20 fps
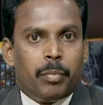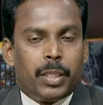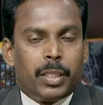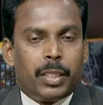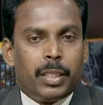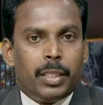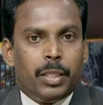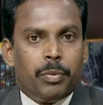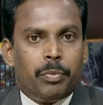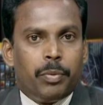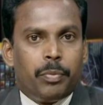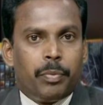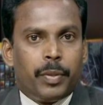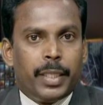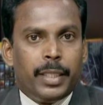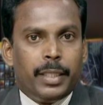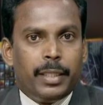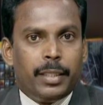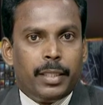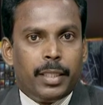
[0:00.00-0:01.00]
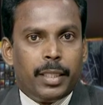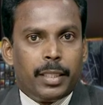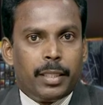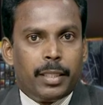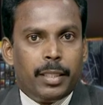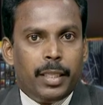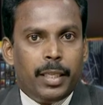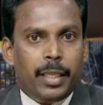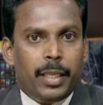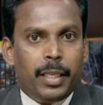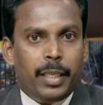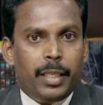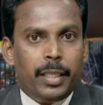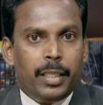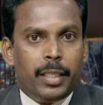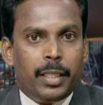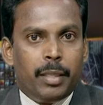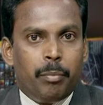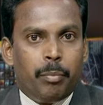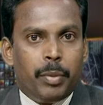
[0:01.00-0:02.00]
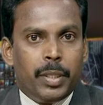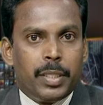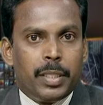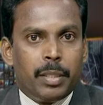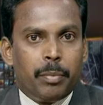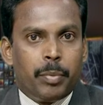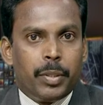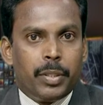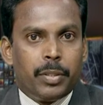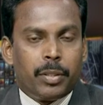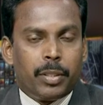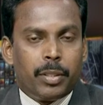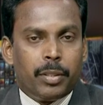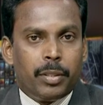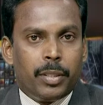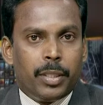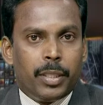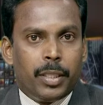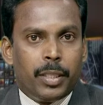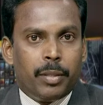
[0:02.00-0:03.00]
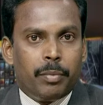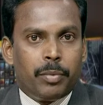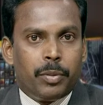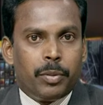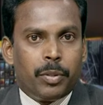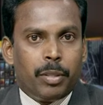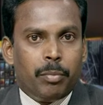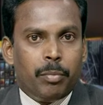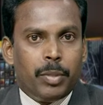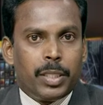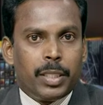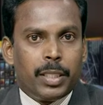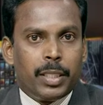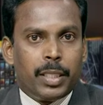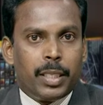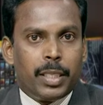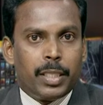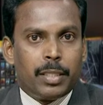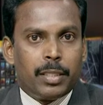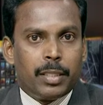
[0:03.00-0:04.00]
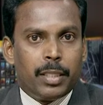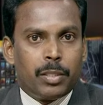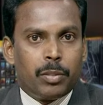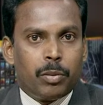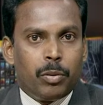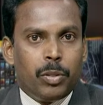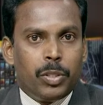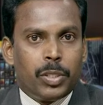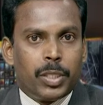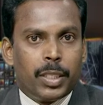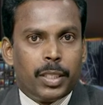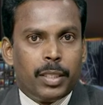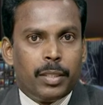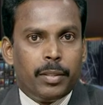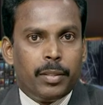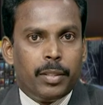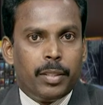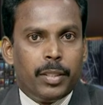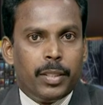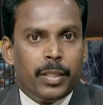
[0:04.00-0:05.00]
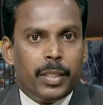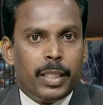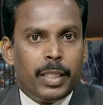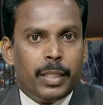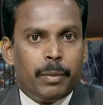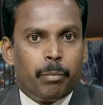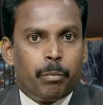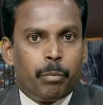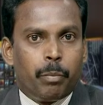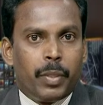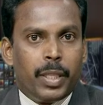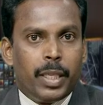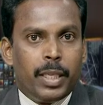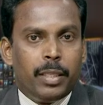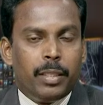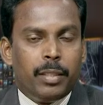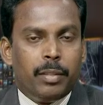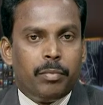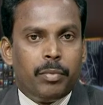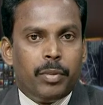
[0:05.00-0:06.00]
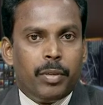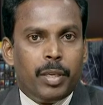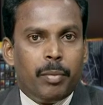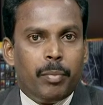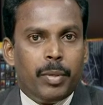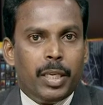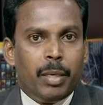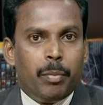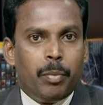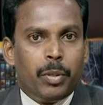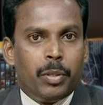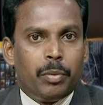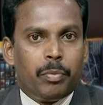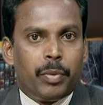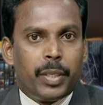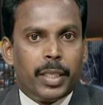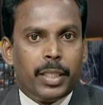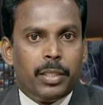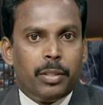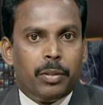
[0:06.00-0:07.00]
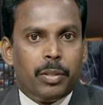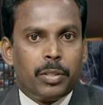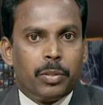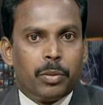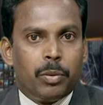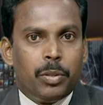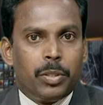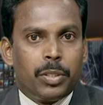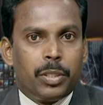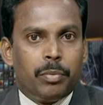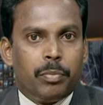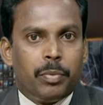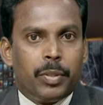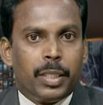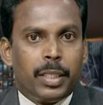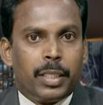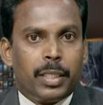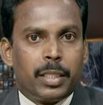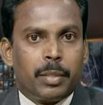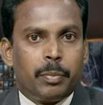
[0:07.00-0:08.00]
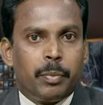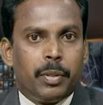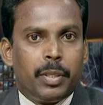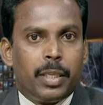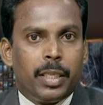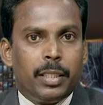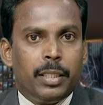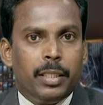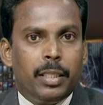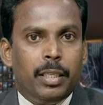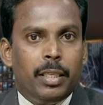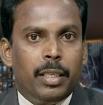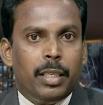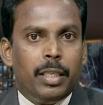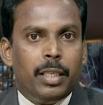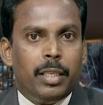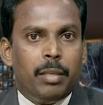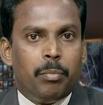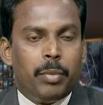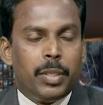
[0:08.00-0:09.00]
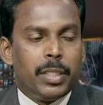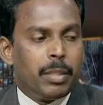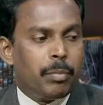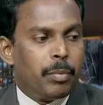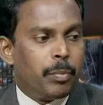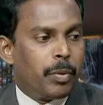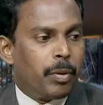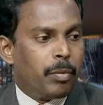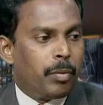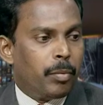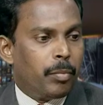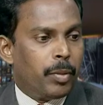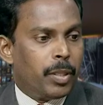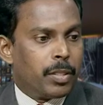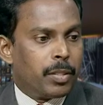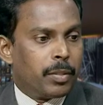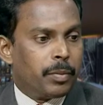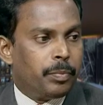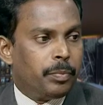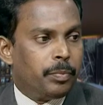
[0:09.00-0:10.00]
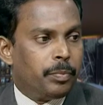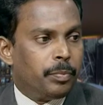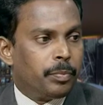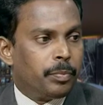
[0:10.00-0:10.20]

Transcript: But if you find that the MPCP sorry the, the Turing machine has a solution then we will be able to find out a solution for the corresponding MPCP problem also.